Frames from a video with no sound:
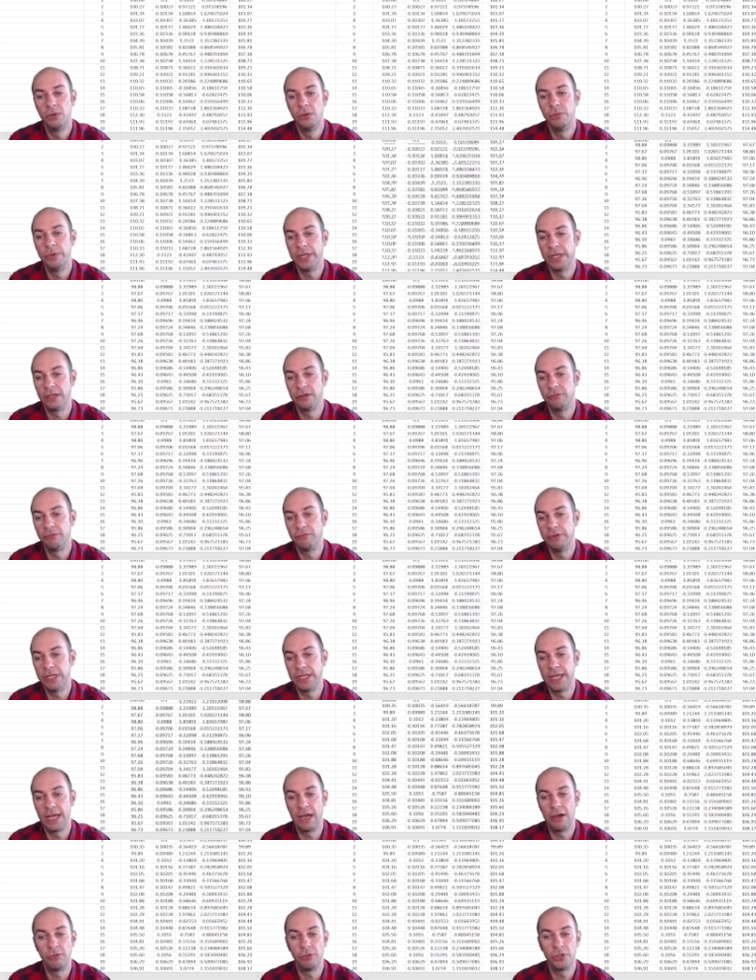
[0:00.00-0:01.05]
We can
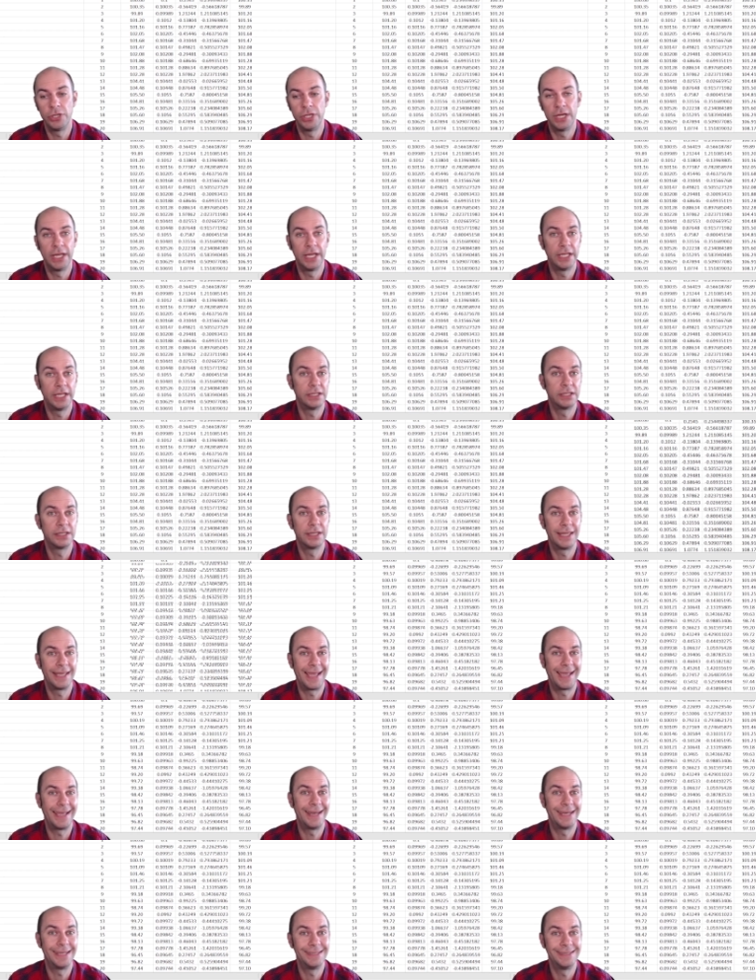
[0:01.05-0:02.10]
recalculate
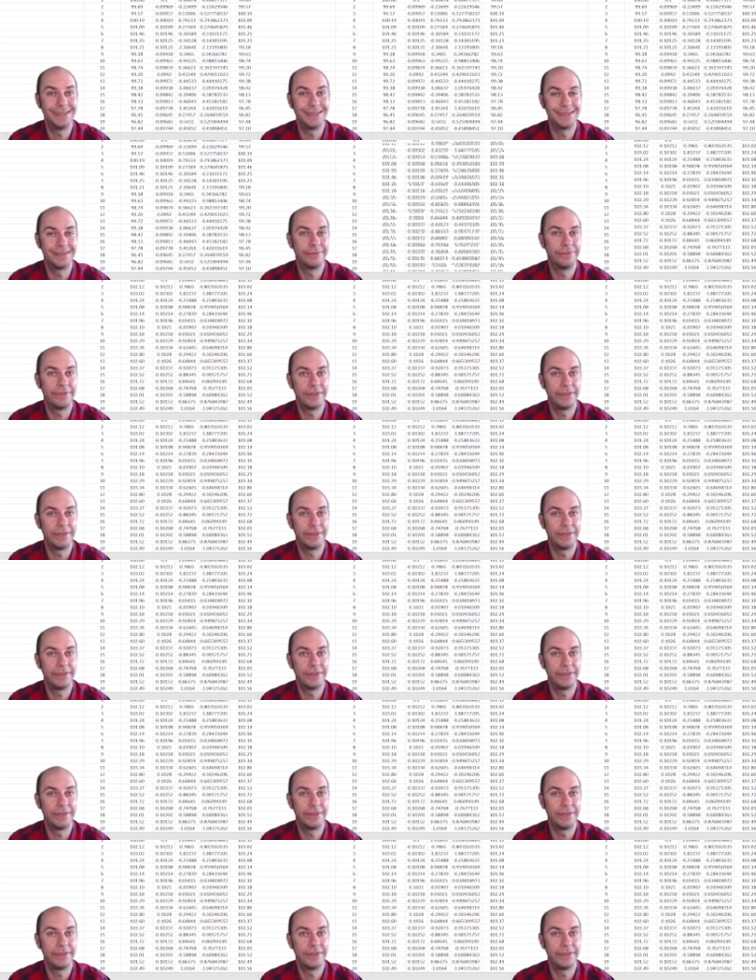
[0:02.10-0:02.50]
tens of